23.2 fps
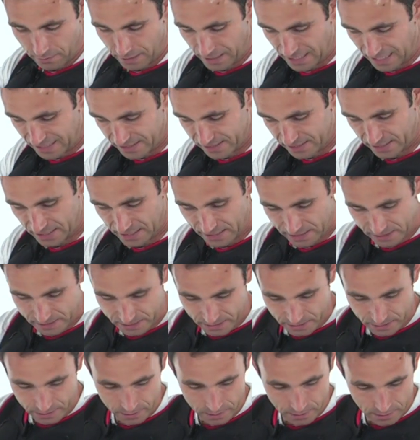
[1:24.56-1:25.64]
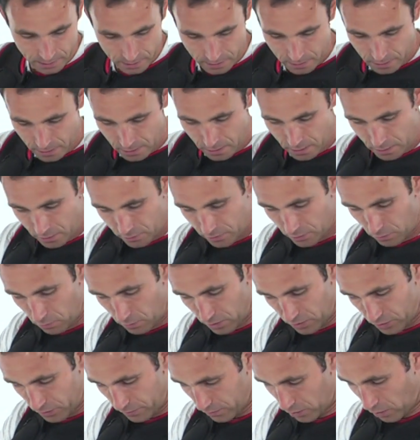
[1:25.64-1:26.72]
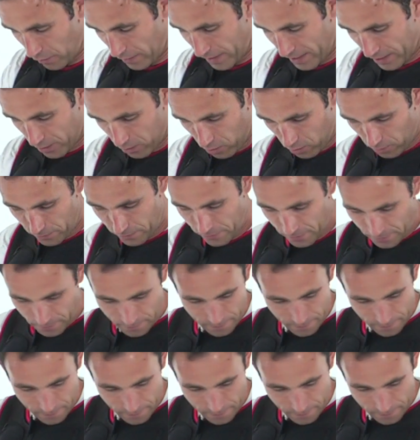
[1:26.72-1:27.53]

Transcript: are elasticated, so once you've got that on,